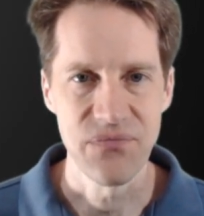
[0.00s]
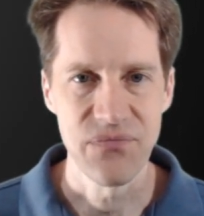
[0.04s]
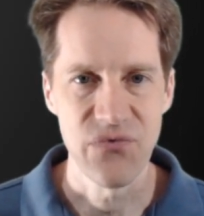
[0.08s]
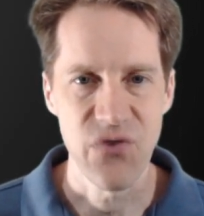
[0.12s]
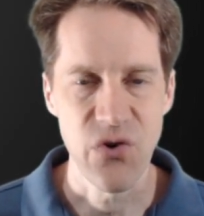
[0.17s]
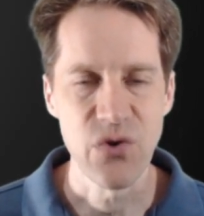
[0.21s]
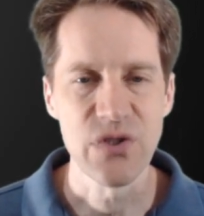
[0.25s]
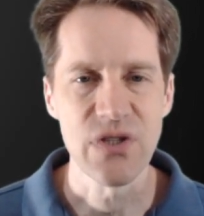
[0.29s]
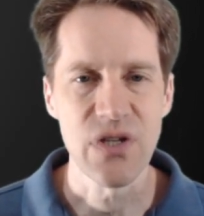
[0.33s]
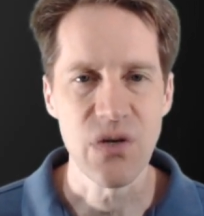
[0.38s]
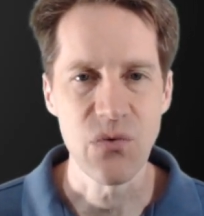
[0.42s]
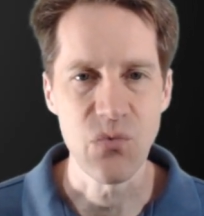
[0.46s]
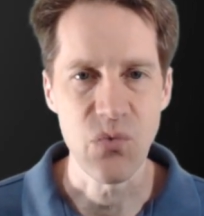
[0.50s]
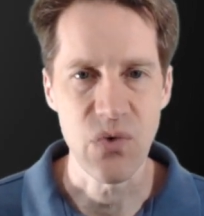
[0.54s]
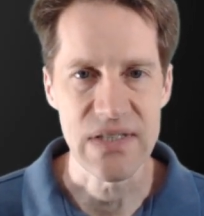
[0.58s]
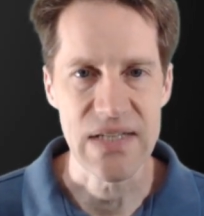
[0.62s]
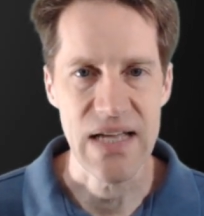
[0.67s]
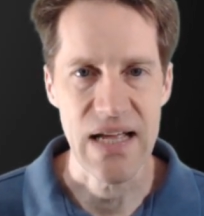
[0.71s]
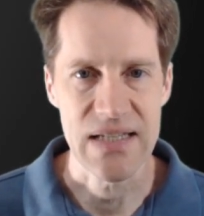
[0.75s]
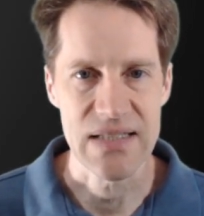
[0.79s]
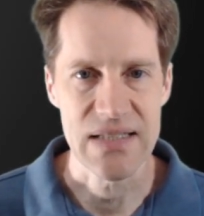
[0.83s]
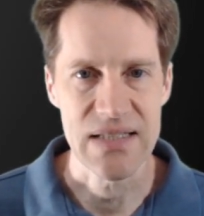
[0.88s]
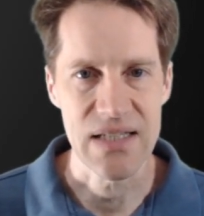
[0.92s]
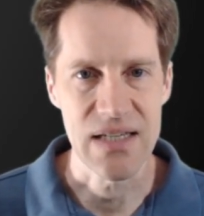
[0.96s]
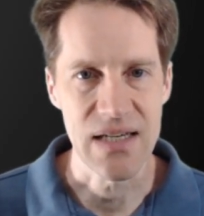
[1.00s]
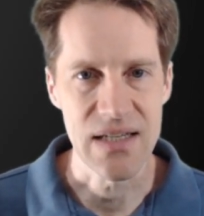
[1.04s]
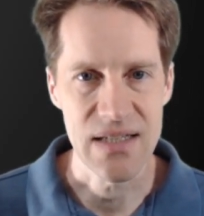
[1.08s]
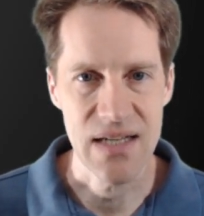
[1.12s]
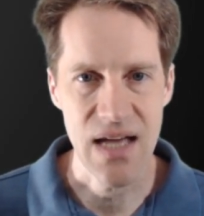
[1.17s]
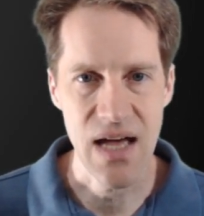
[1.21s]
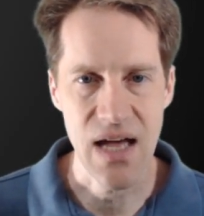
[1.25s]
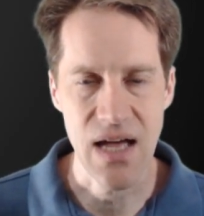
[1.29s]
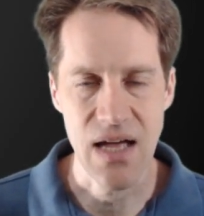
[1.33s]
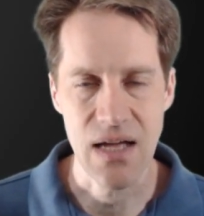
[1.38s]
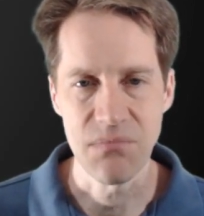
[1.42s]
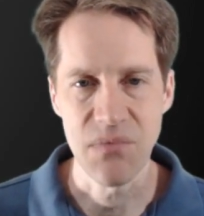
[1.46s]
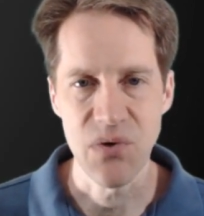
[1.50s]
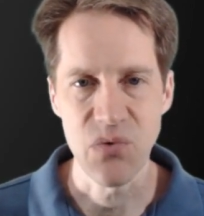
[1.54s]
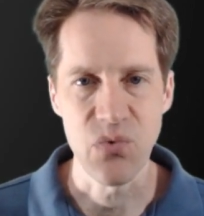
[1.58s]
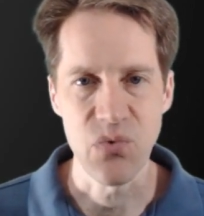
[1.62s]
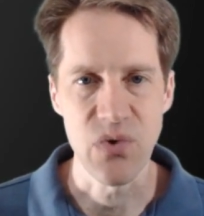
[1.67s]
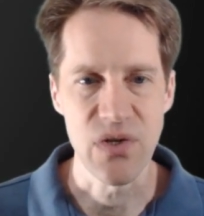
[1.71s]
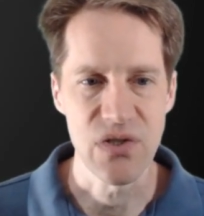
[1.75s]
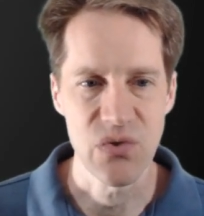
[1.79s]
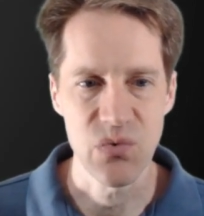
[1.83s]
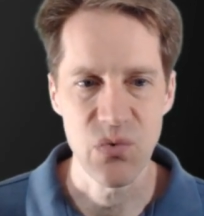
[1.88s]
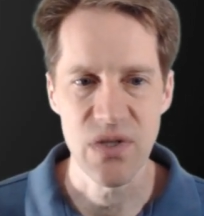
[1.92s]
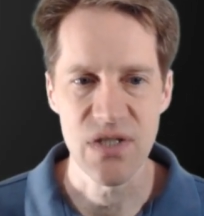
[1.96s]
focus on one task at a time, but
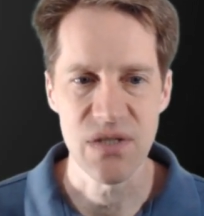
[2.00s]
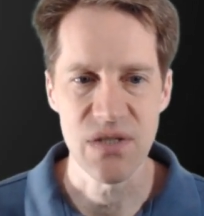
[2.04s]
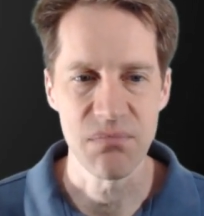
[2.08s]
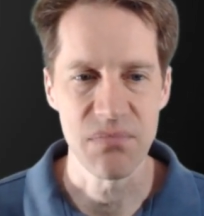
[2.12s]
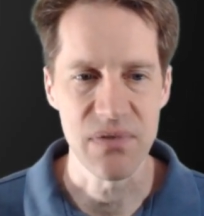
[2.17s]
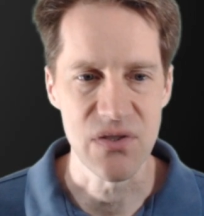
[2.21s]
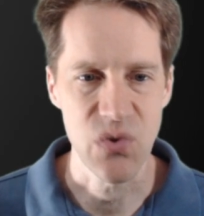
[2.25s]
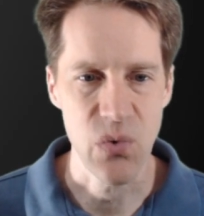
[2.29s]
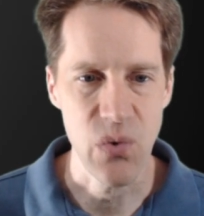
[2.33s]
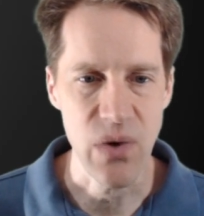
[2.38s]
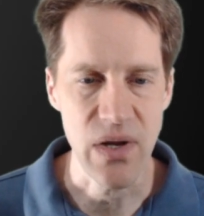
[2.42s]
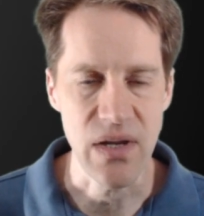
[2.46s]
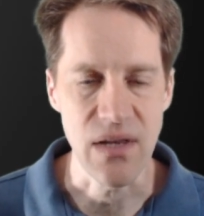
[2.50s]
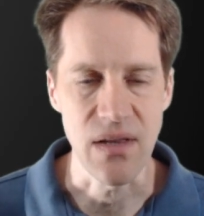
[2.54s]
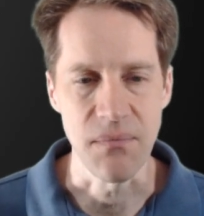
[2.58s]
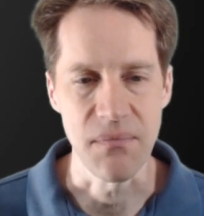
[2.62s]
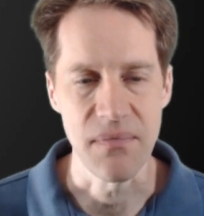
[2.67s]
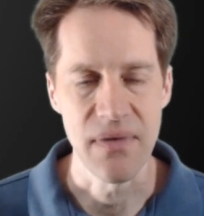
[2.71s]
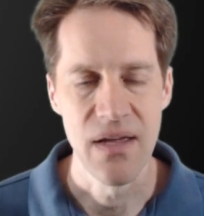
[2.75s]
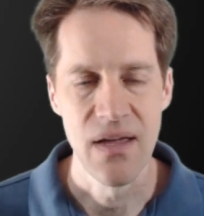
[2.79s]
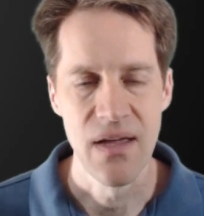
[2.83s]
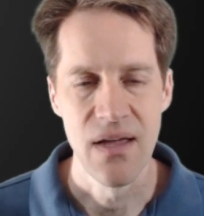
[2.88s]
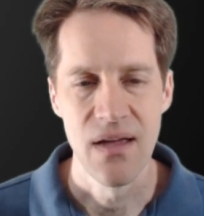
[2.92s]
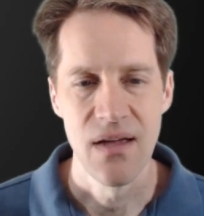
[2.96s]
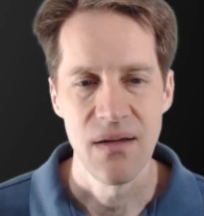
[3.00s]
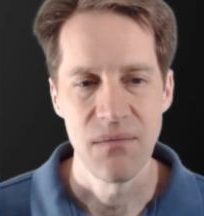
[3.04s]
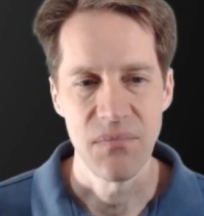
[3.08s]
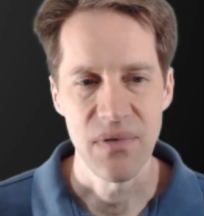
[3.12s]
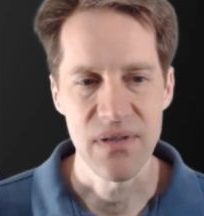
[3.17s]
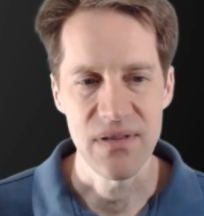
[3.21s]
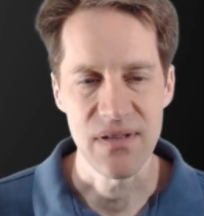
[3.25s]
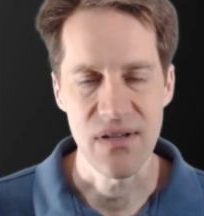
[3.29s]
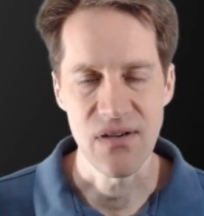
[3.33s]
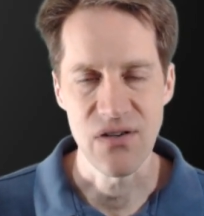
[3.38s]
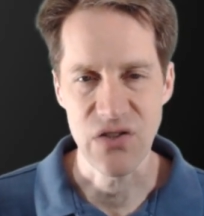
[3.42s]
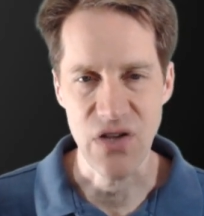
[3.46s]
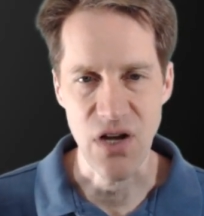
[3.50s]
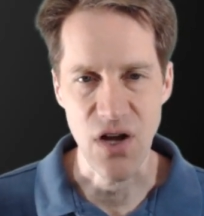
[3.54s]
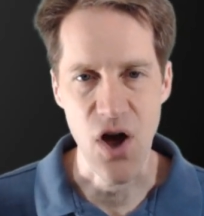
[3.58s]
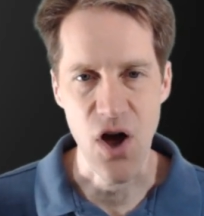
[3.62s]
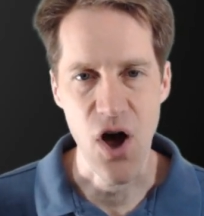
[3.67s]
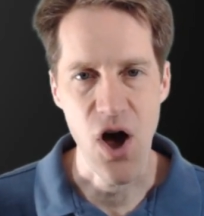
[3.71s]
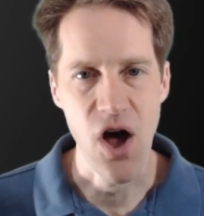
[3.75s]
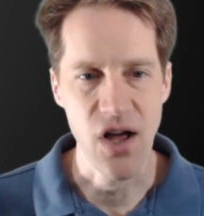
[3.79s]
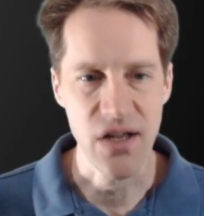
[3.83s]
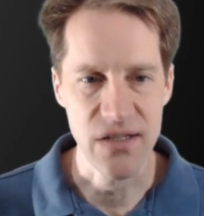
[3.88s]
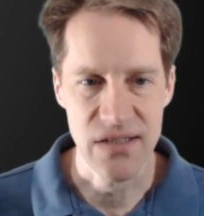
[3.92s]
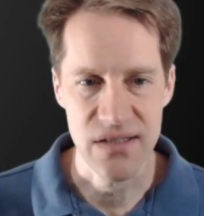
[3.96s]
we switch between them. But there's a
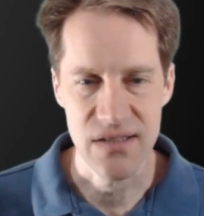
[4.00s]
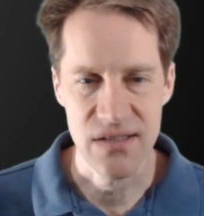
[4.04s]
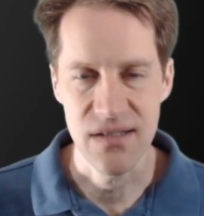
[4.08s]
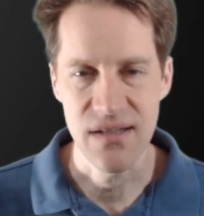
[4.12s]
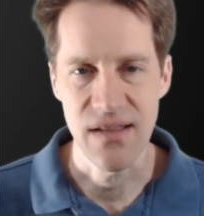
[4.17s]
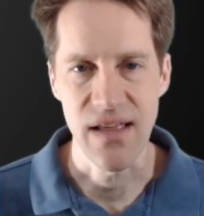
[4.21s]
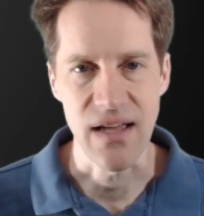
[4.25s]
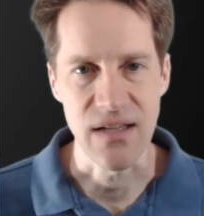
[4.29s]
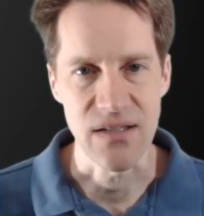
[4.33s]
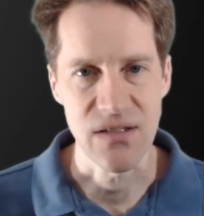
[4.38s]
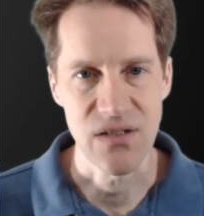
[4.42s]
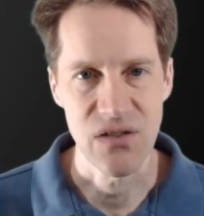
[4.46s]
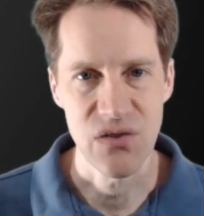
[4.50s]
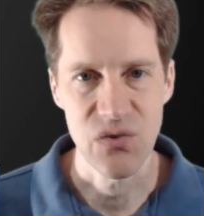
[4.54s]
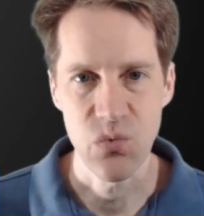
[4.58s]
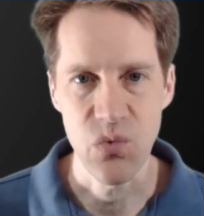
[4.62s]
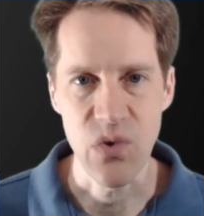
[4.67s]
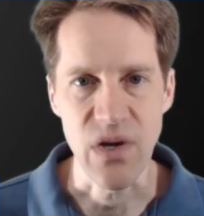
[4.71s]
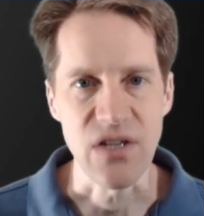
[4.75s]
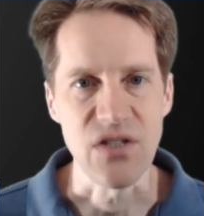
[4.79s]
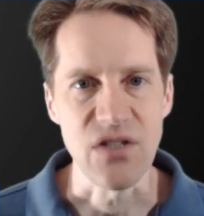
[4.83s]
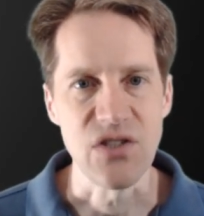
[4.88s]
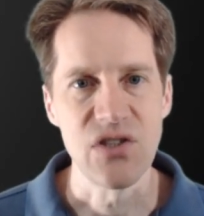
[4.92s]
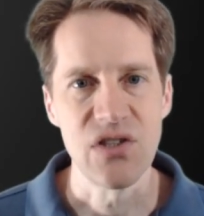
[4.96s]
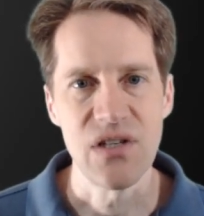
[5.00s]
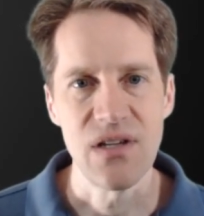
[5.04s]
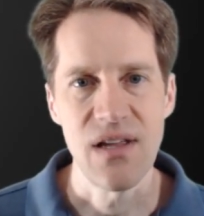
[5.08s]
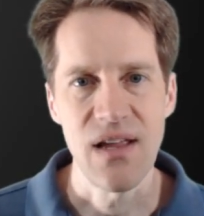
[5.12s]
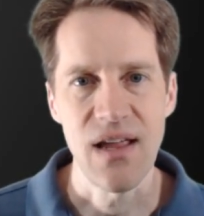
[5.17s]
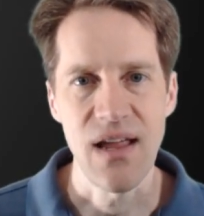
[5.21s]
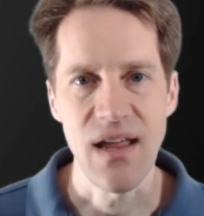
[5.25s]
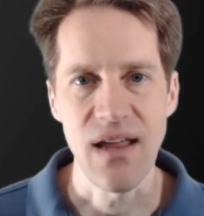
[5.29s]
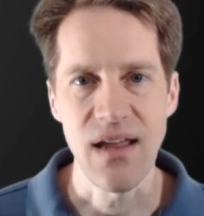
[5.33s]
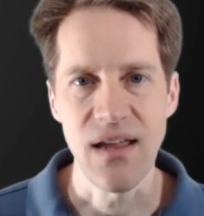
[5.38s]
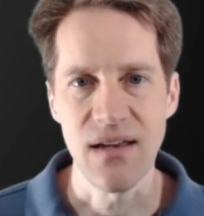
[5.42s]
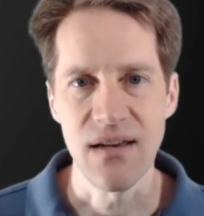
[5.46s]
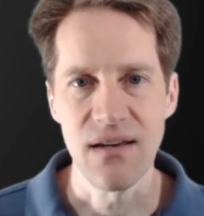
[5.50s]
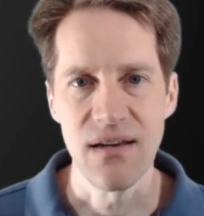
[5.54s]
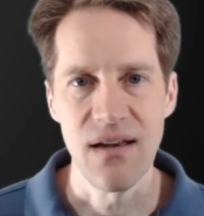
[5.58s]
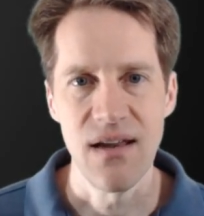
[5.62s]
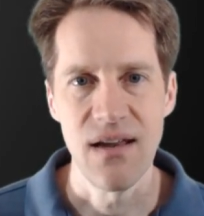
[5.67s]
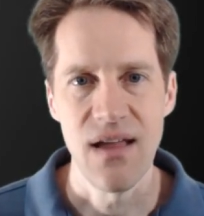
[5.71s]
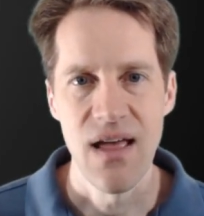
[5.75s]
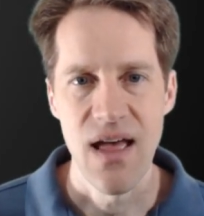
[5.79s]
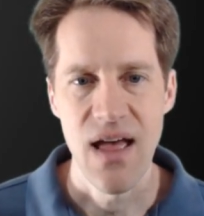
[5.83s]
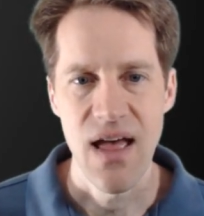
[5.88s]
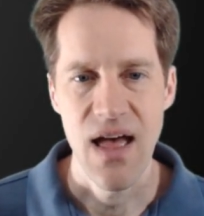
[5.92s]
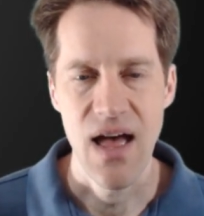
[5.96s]
cost to that switch, and
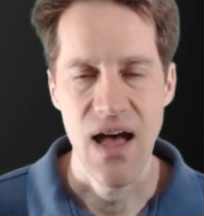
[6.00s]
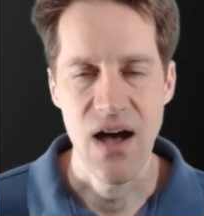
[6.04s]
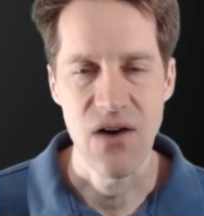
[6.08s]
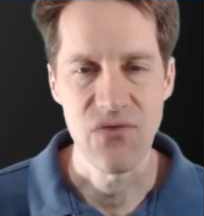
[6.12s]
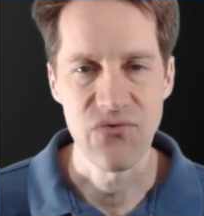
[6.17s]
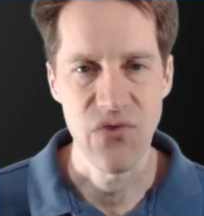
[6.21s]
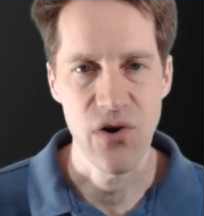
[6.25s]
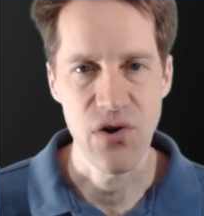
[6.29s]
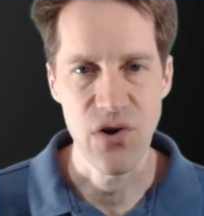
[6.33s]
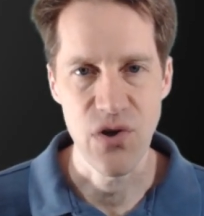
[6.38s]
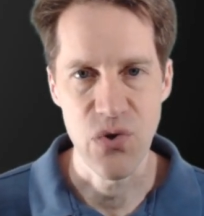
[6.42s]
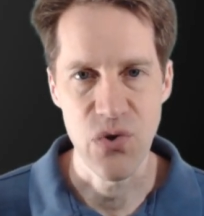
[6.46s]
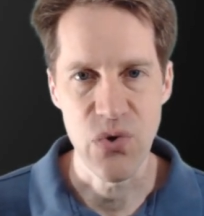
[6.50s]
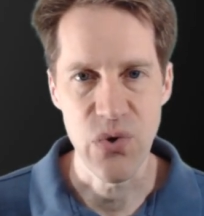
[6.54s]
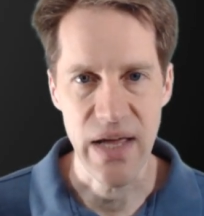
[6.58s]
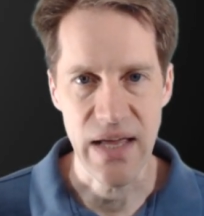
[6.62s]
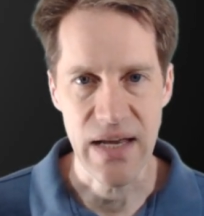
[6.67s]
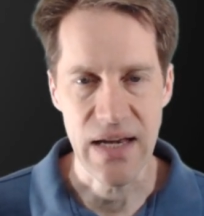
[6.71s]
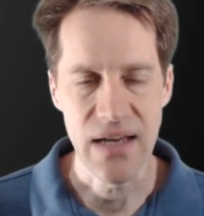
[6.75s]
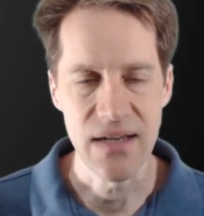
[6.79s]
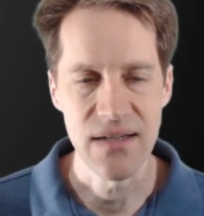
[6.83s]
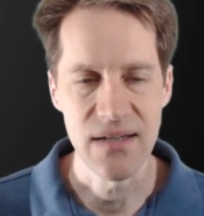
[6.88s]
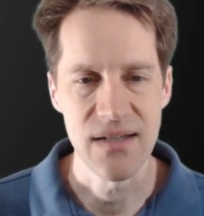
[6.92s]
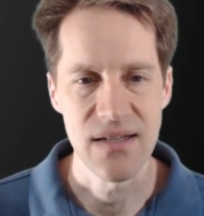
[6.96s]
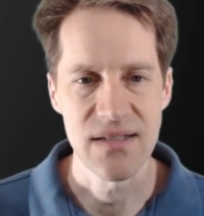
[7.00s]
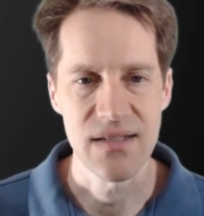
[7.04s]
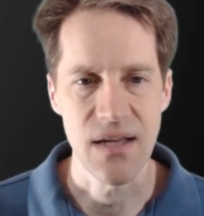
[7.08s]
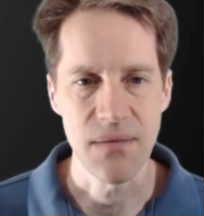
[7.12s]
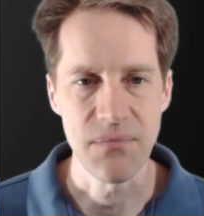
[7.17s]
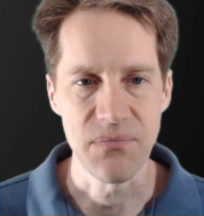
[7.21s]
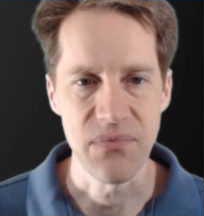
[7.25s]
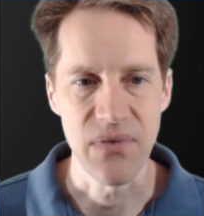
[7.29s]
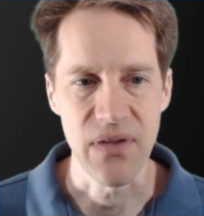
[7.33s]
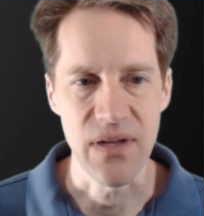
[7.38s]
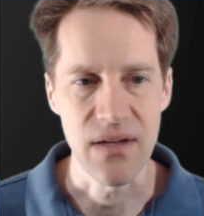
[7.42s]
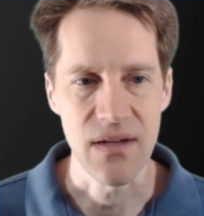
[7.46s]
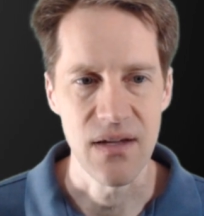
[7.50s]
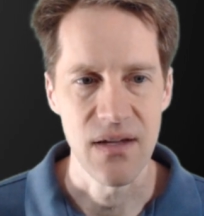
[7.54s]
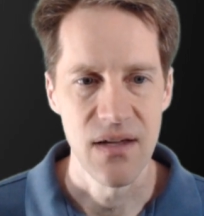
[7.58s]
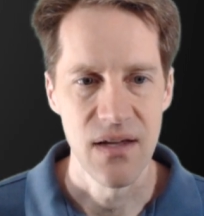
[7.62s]
how far you get into something